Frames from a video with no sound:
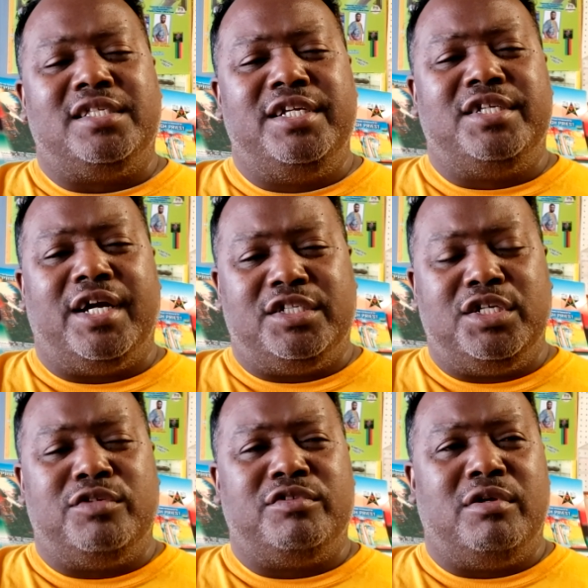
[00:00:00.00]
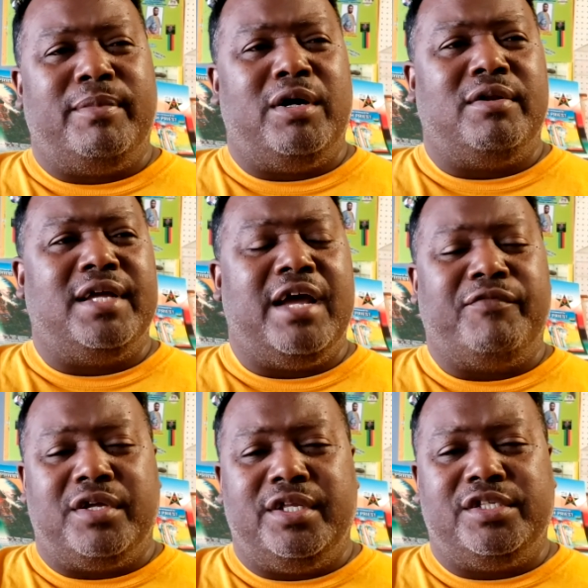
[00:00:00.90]
teach our children about
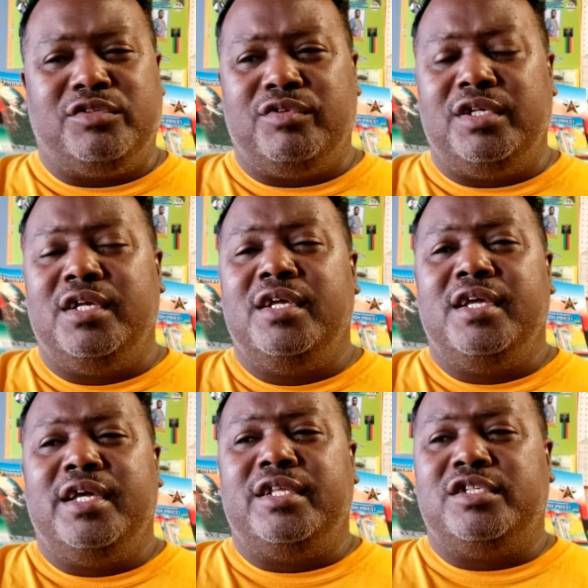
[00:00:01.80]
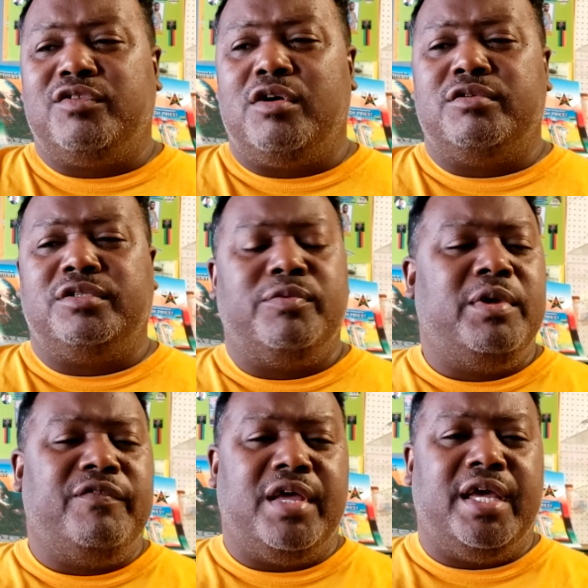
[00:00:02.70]
African history and the struggles that
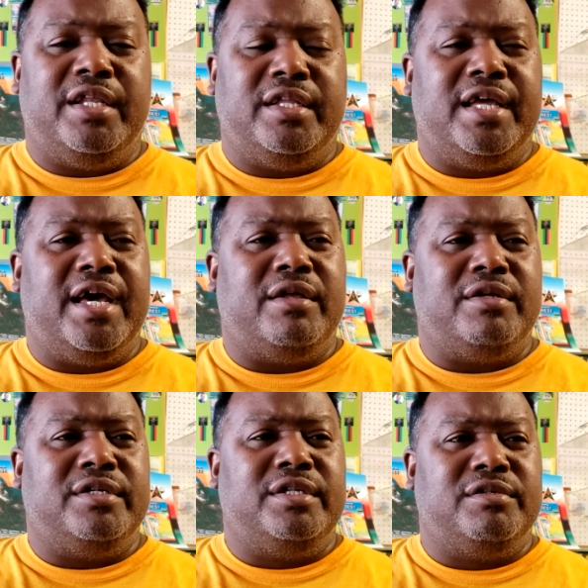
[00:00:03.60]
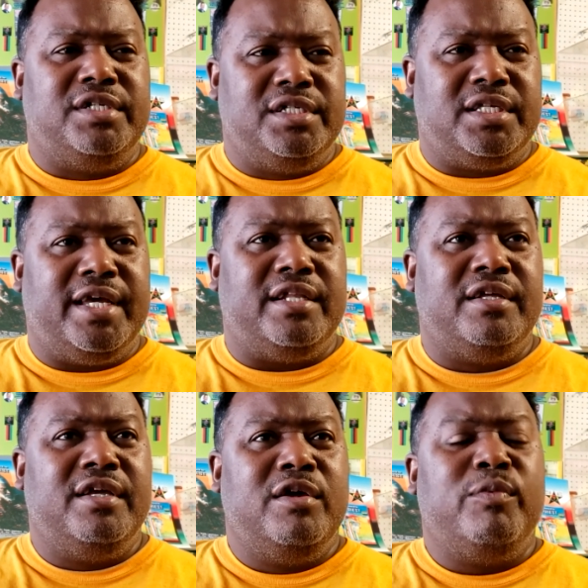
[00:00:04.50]
we've had and how to, you know, teach that.
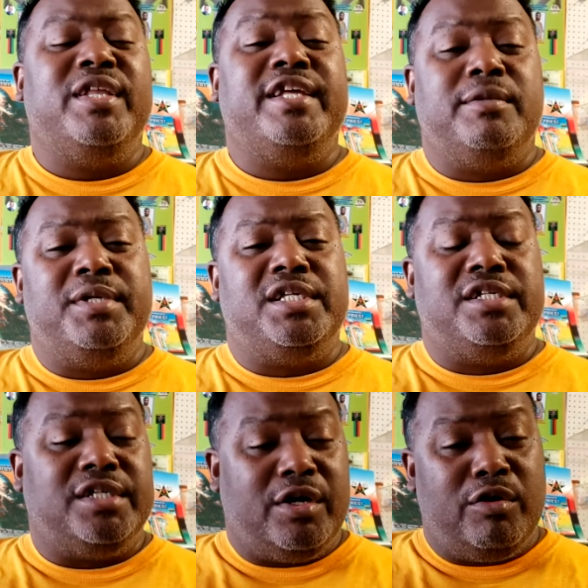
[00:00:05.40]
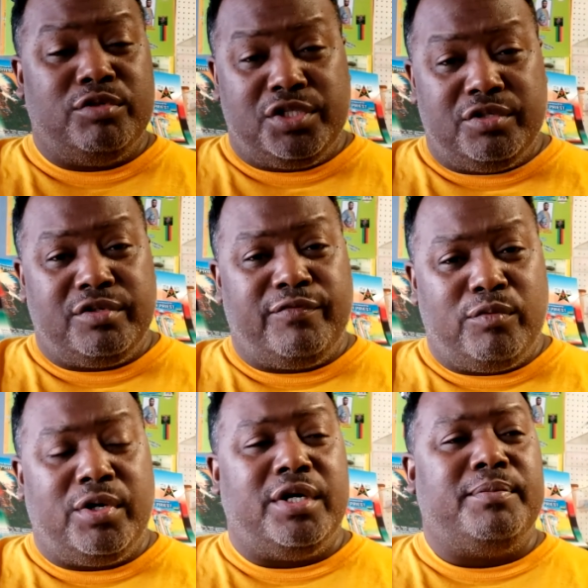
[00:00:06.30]
We need to be teaching our own children for
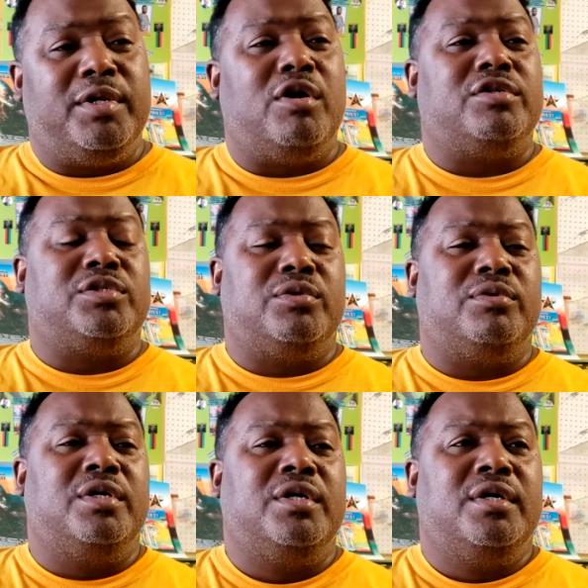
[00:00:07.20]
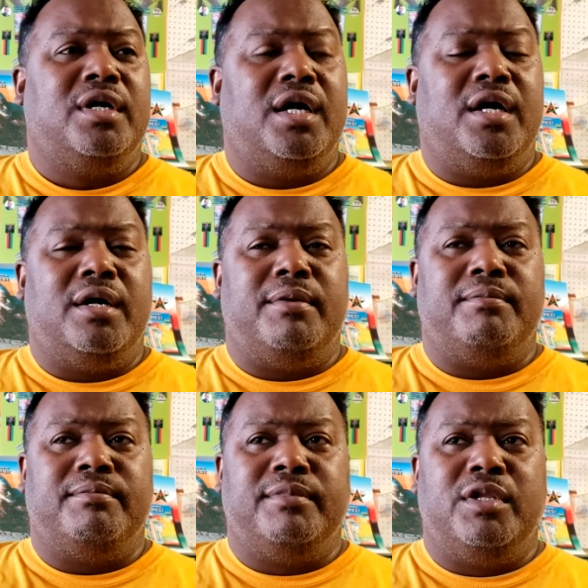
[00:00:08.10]
one, but also,
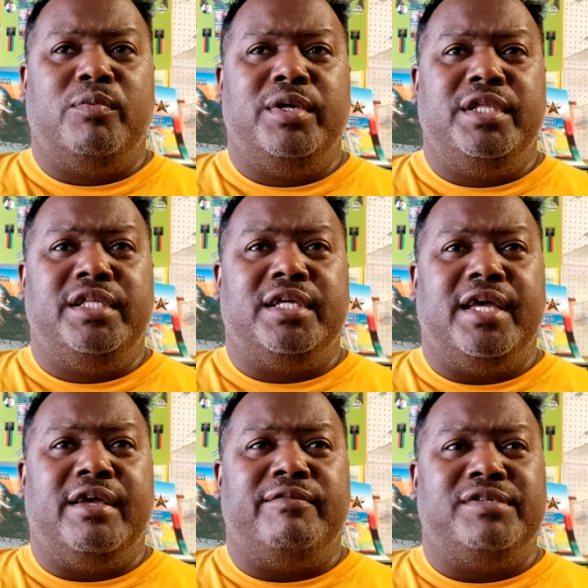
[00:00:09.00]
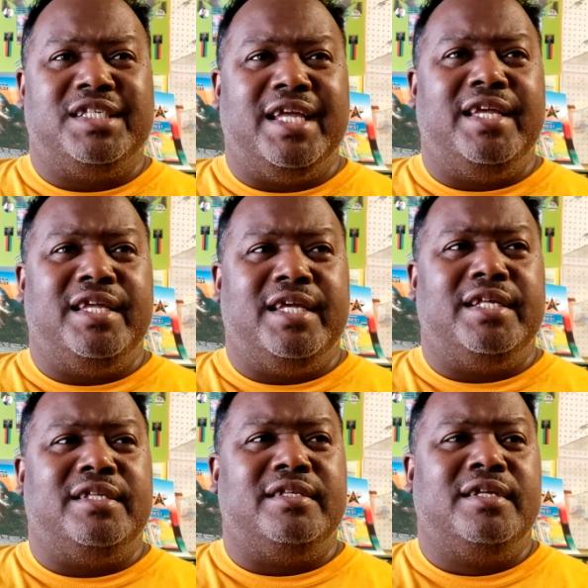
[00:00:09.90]
you know, we need to have say
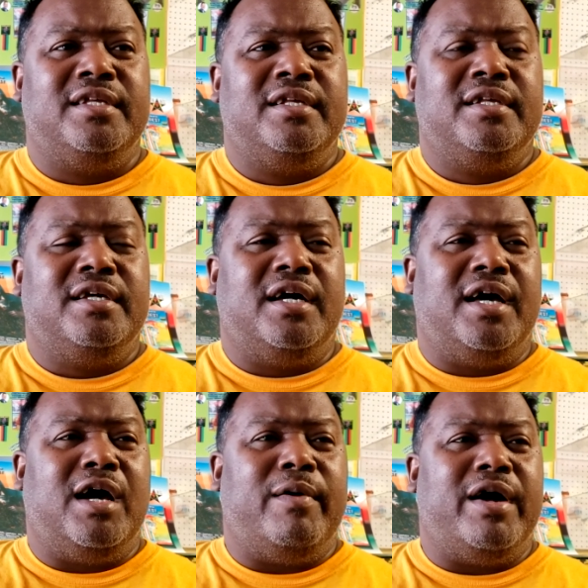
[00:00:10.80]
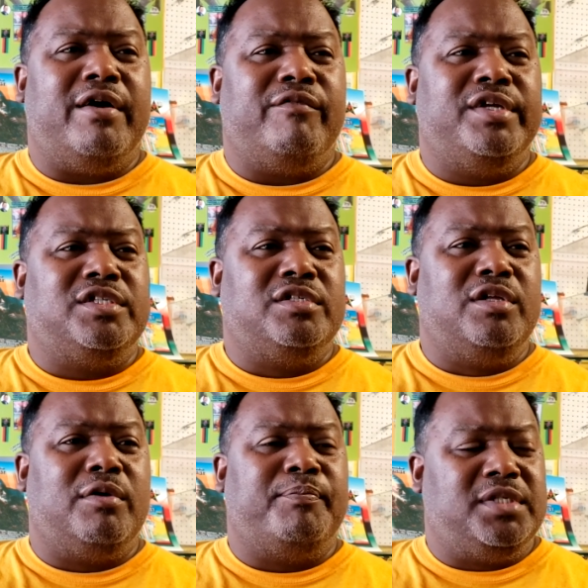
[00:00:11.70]
in how our, you
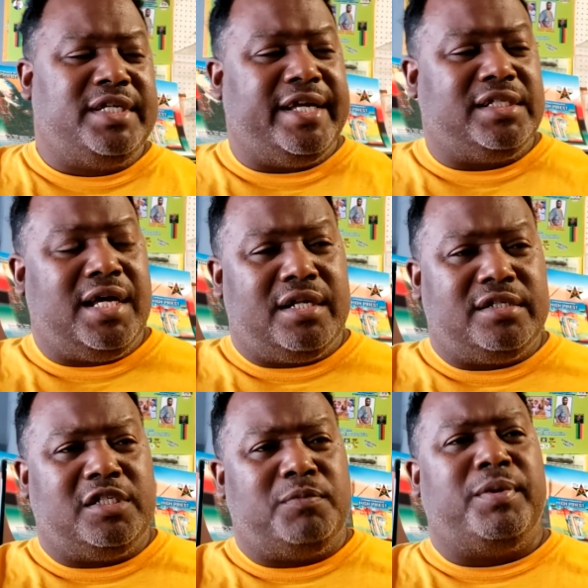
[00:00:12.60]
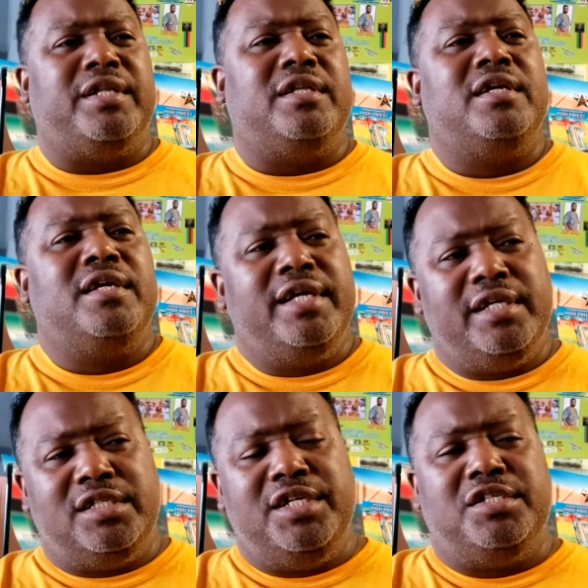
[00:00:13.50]
know, tax dollars are spent
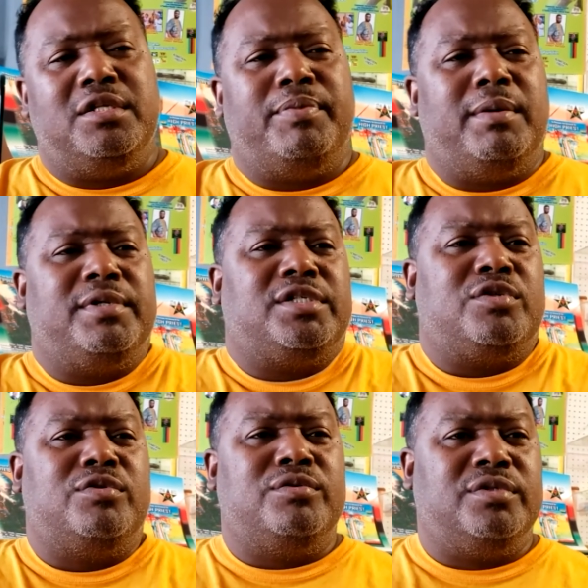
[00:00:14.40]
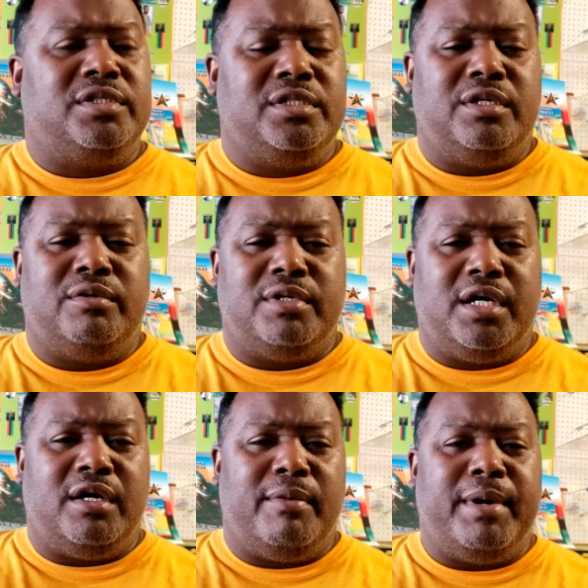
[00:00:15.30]
in teaching the public schools, you know,
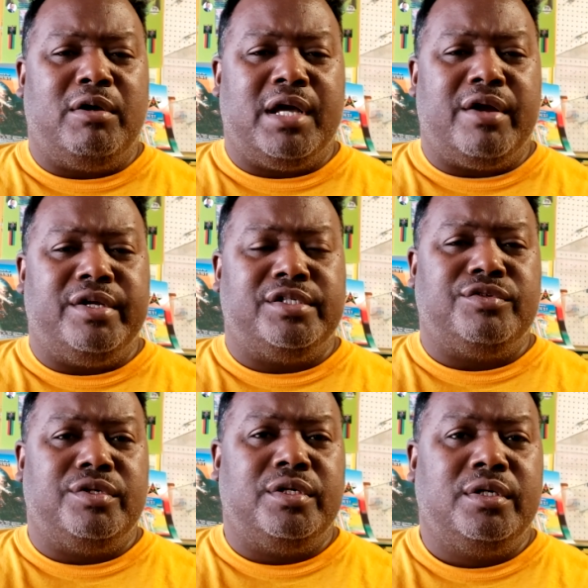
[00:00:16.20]
about our history.